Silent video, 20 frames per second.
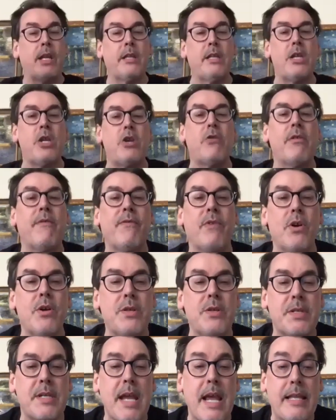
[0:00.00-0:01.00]
the
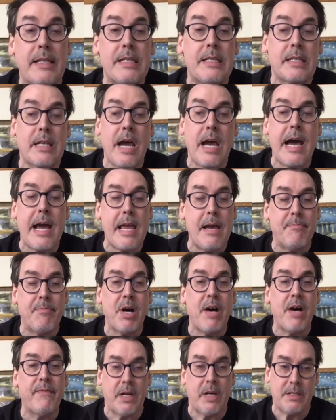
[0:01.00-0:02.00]
universe and the sky
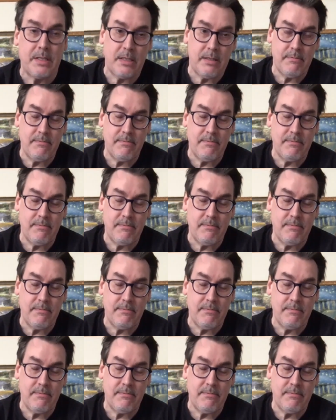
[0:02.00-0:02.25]
above us.